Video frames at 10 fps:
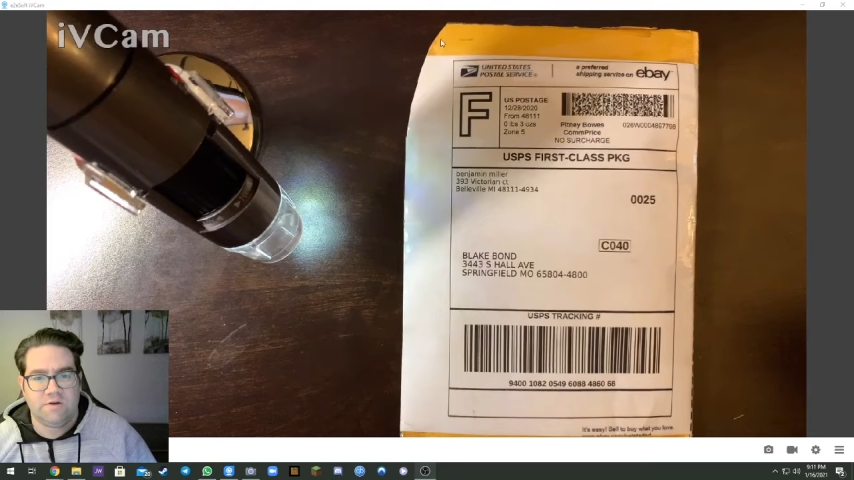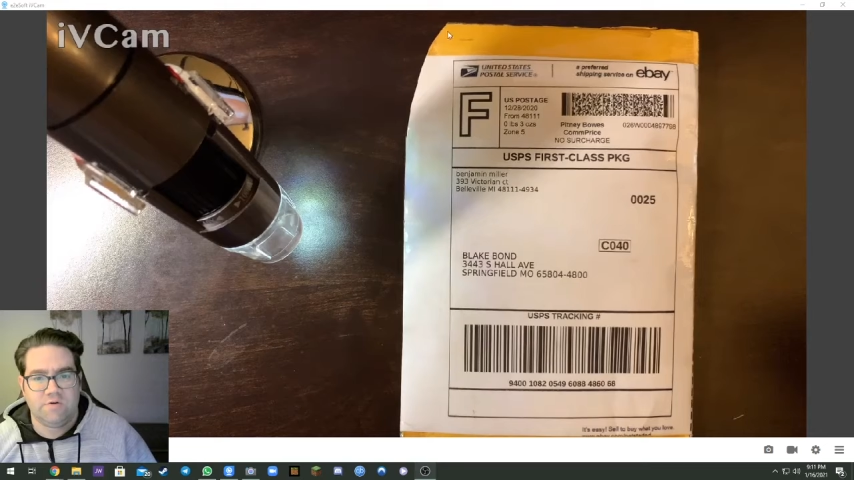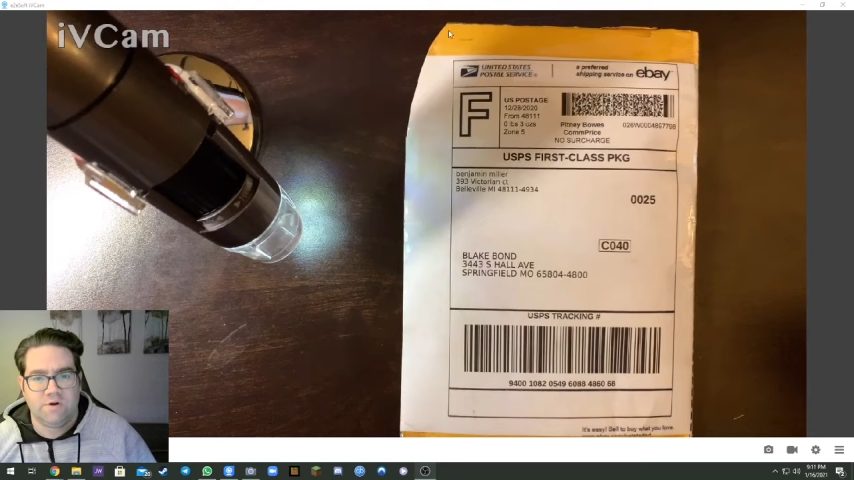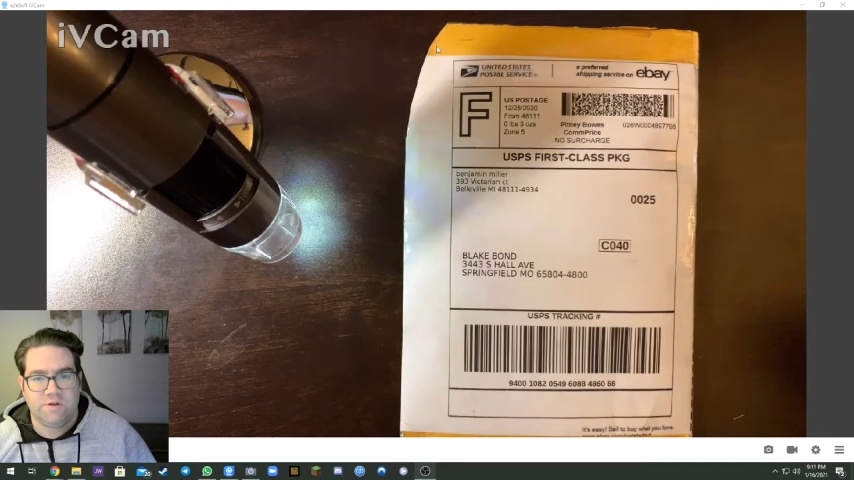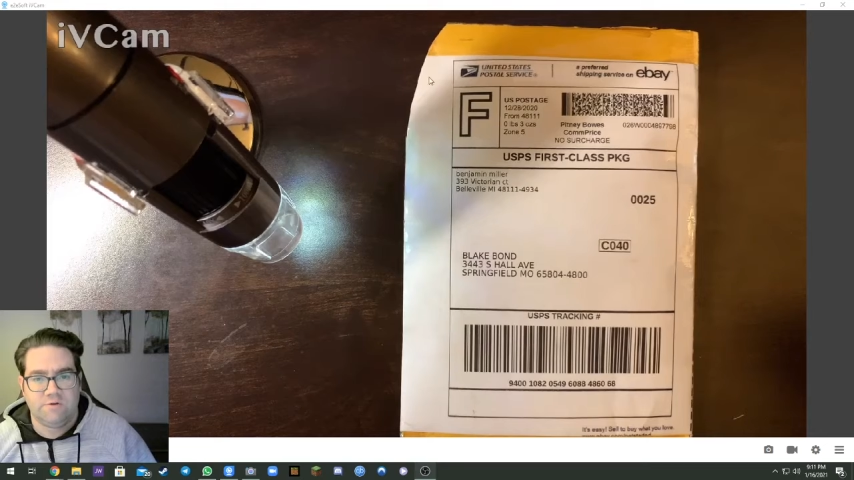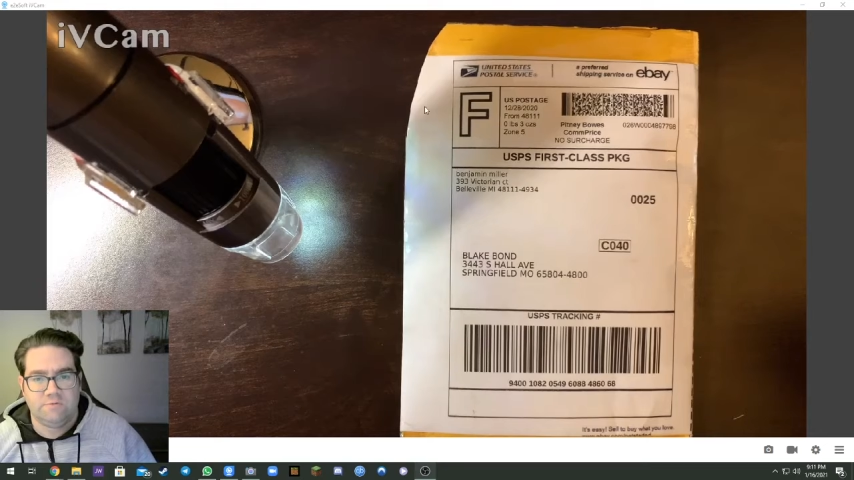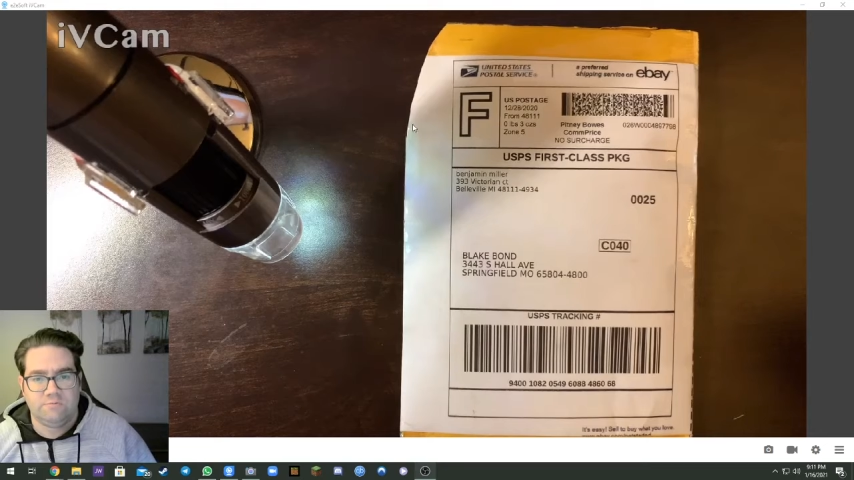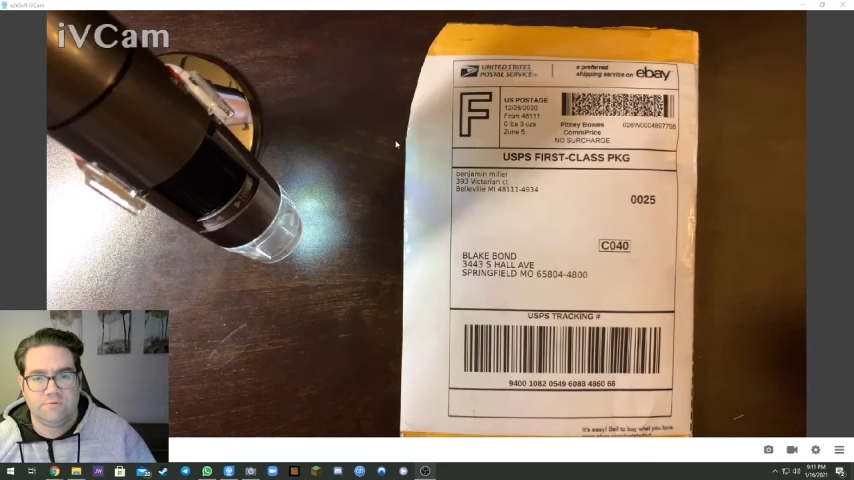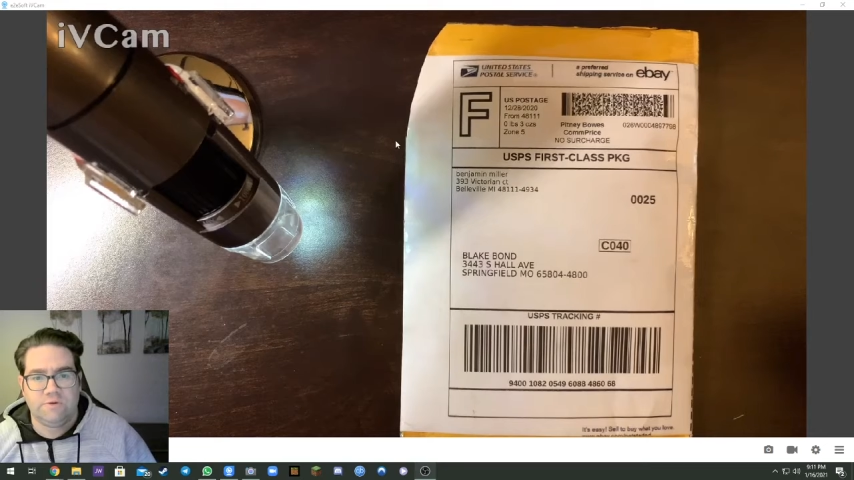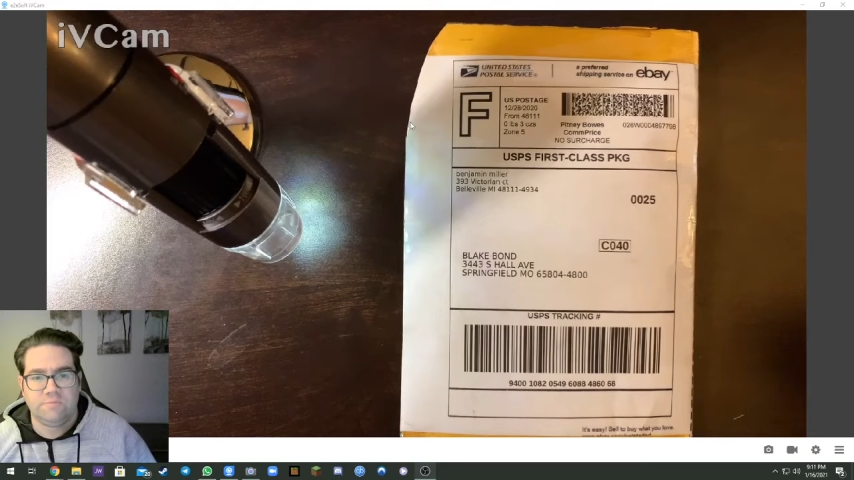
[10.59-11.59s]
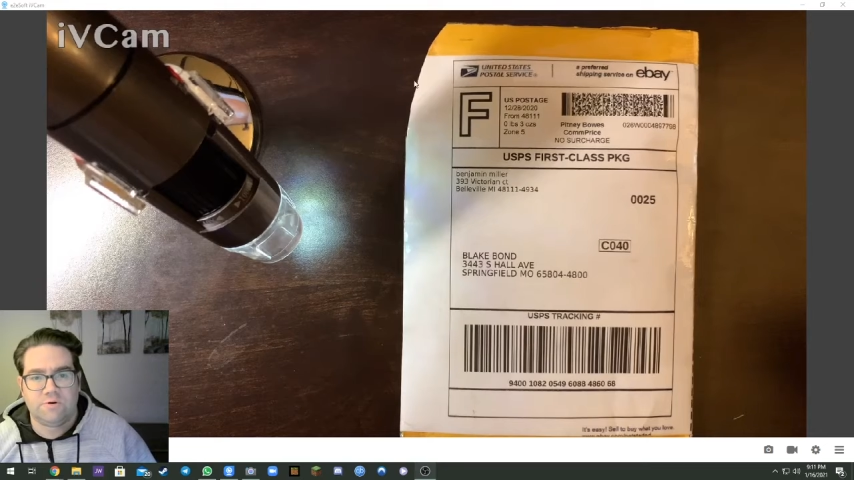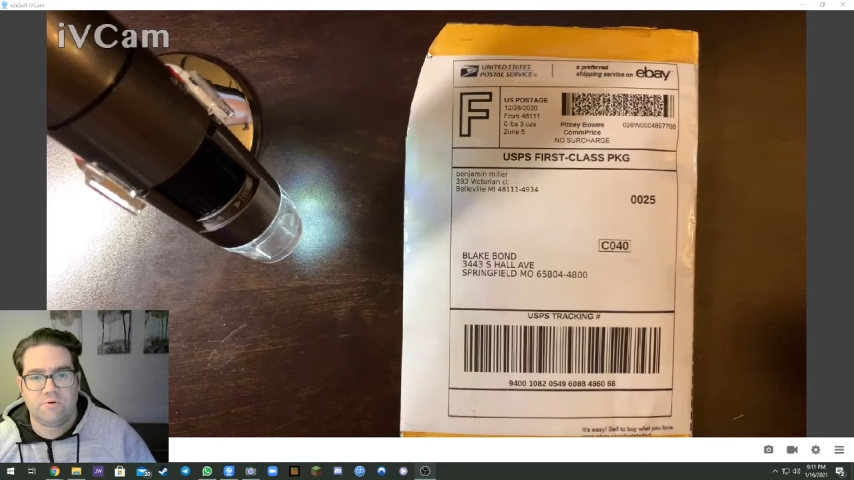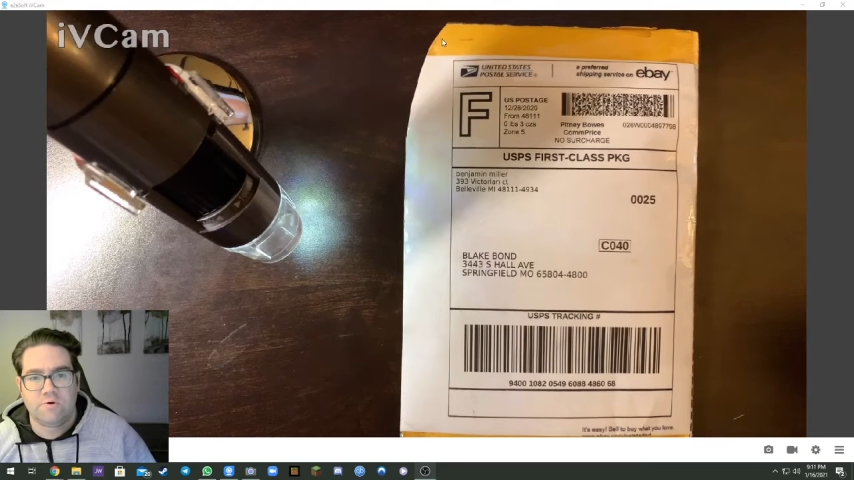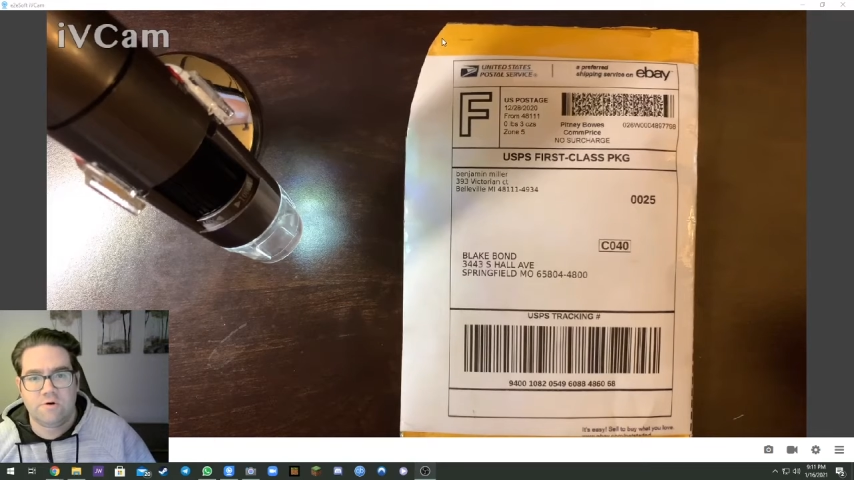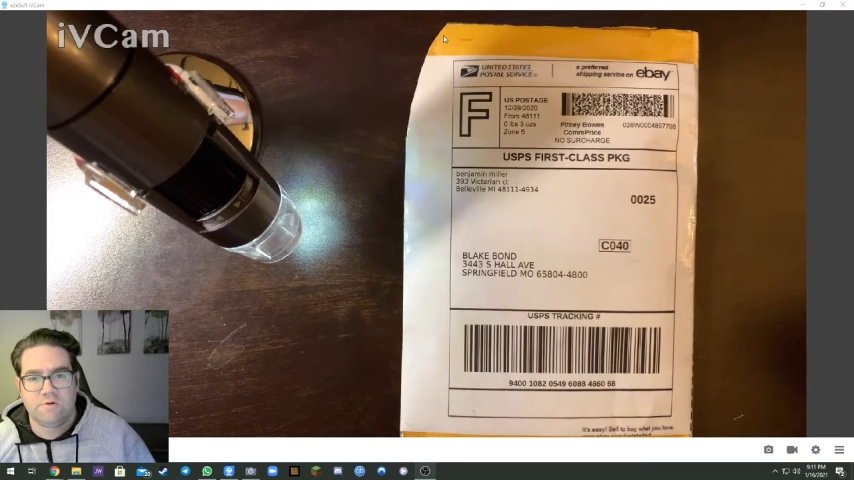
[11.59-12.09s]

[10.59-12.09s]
already snipped a corner,